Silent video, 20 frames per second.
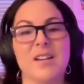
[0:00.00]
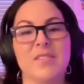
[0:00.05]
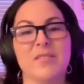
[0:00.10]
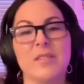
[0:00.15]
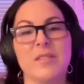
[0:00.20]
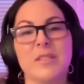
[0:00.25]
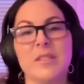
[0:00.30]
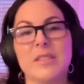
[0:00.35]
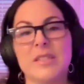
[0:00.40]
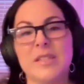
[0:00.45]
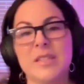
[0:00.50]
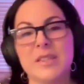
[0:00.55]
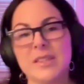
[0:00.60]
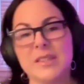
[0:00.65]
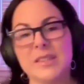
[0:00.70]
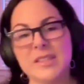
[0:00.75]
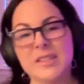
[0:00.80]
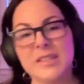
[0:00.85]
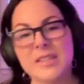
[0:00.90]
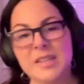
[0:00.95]
of
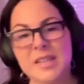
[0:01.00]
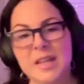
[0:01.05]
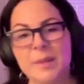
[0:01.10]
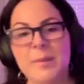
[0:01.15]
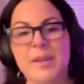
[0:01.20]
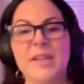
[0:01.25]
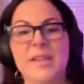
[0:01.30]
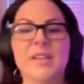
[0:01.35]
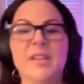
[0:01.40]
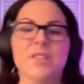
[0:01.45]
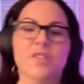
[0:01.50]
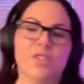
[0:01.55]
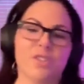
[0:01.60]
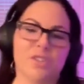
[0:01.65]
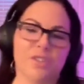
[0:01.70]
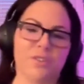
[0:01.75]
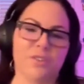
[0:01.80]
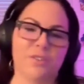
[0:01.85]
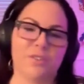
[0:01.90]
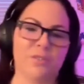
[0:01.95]
lead them
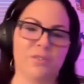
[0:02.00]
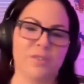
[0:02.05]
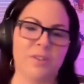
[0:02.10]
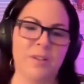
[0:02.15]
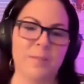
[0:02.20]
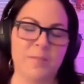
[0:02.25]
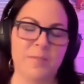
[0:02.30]
into